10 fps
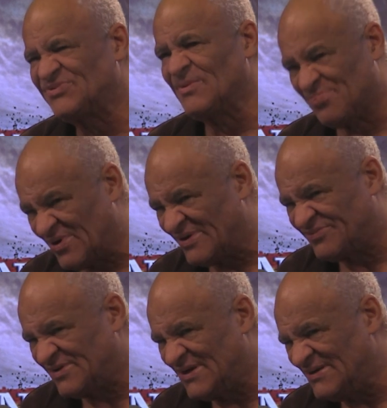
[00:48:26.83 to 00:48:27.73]

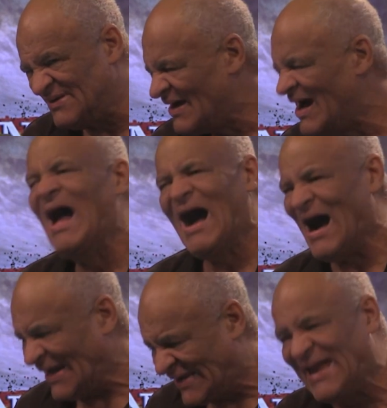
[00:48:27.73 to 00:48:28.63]
President, I
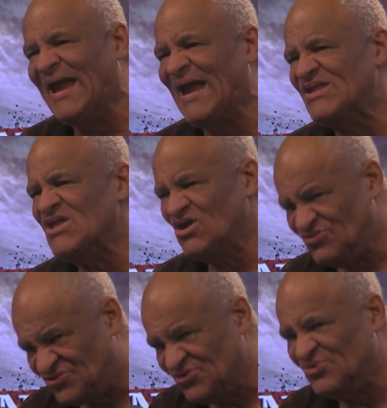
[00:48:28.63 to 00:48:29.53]
can't
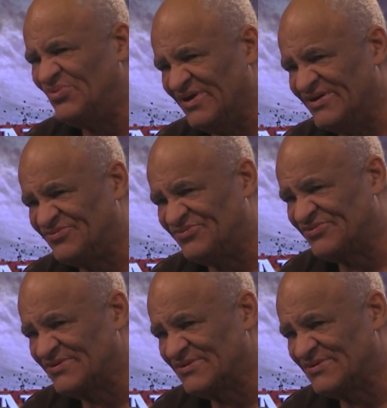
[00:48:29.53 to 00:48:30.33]
do this.